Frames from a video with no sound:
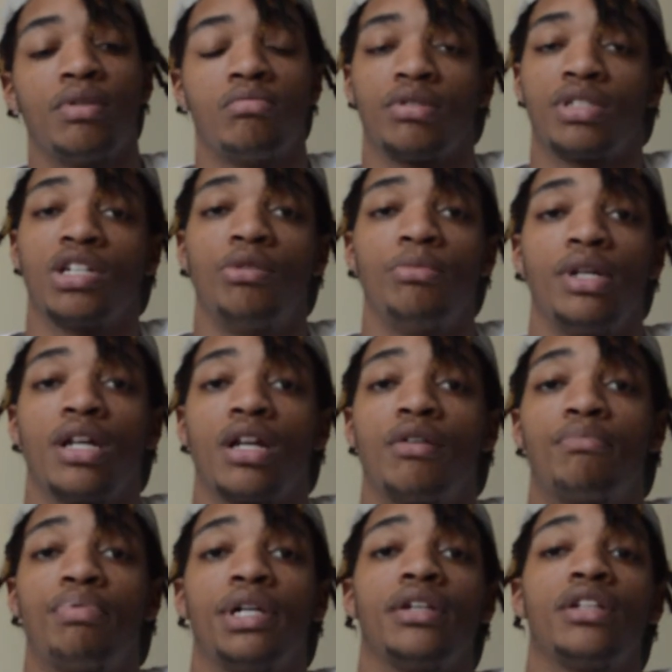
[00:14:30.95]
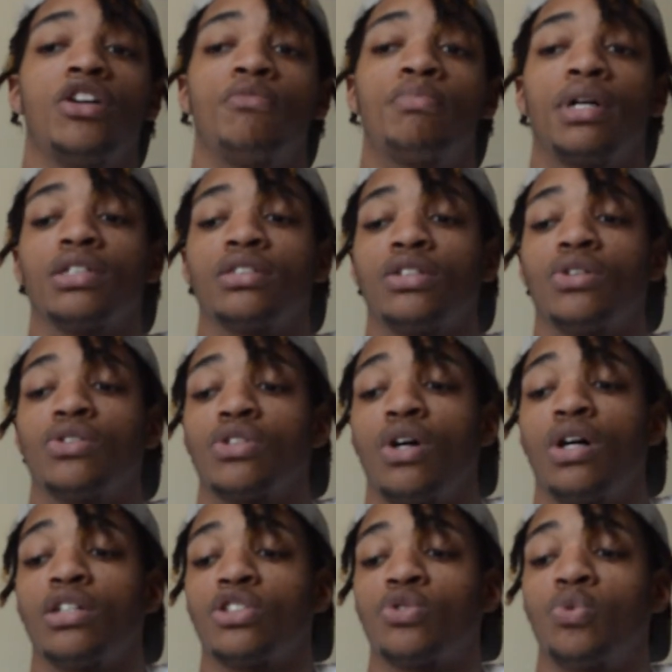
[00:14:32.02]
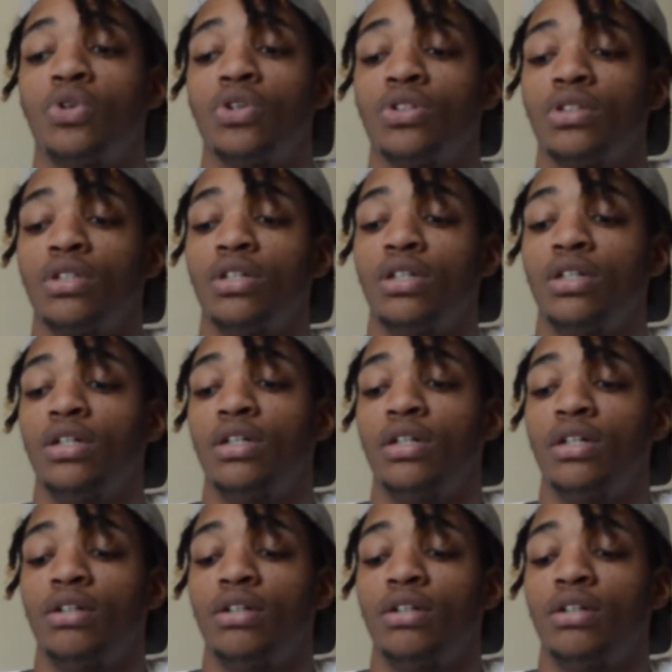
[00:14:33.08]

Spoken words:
People tell me that I'm a pretty dope person though, so I just want